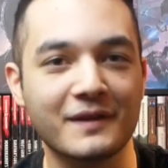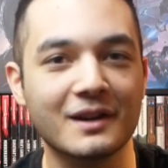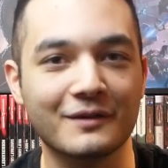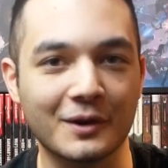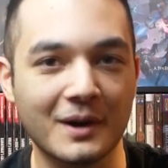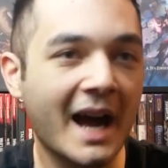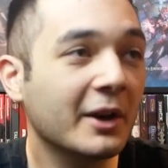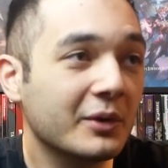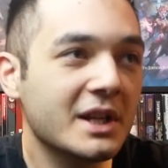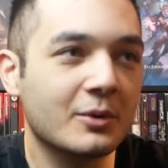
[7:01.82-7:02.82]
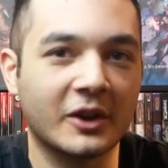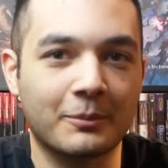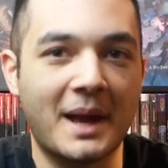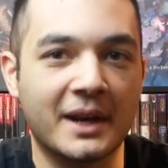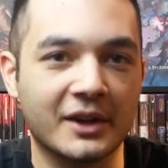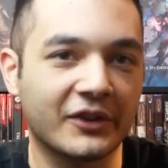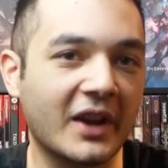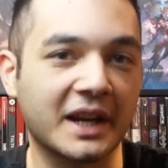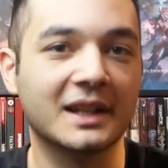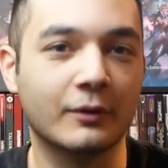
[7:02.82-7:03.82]
feet of you. I don't need to expend a
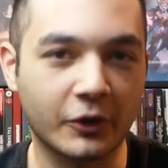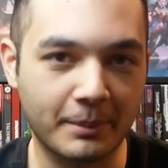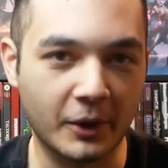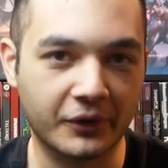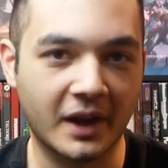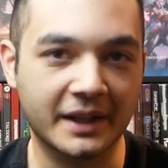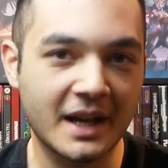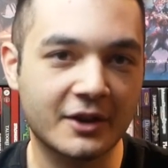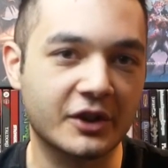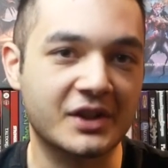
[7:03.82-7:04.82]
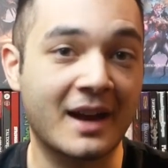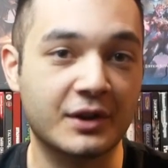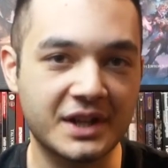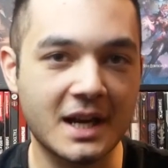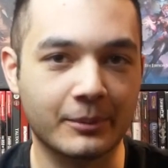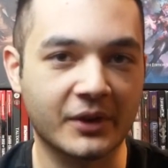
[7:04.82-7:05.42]
2nd level spell slot just to have a DM